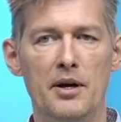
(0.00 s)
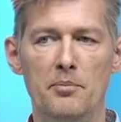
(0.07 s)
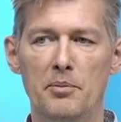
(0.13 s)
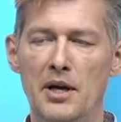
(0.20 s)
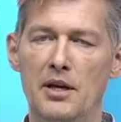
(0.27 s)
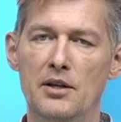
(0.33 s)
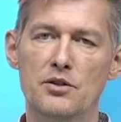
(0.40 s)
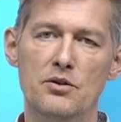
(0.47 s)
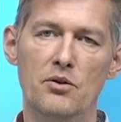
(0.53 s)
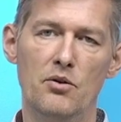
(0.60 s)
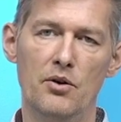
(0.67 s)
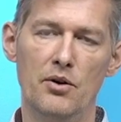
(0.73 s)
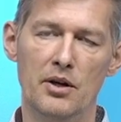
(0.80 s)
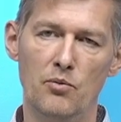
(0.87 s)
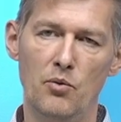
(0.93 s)
page
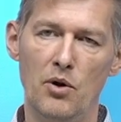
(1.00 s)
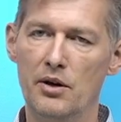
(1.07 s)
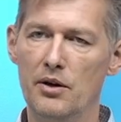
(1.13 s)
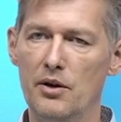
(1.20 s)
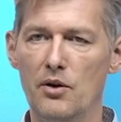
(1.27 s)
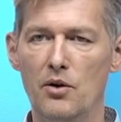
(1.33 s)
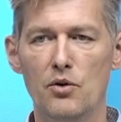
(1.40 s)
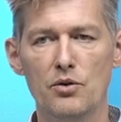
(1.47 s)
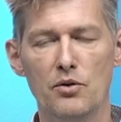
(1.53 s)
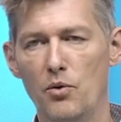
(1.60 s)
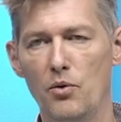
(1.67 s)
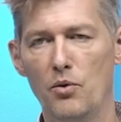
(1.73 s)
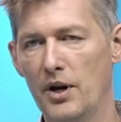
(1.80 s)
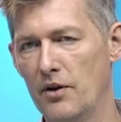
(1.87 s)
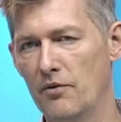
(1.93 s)
or in OneNote or
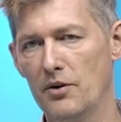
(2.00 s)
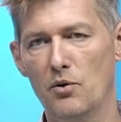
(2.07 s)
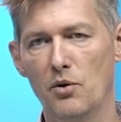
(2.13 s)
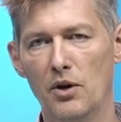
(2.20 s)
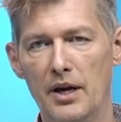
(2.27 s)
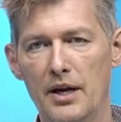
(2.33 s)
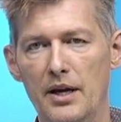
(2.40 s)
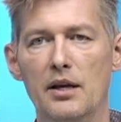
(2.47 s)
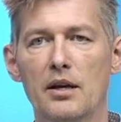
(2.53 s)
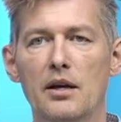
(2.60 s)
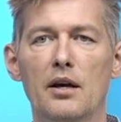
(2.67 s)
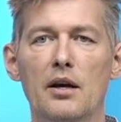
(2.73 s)
whatever you like.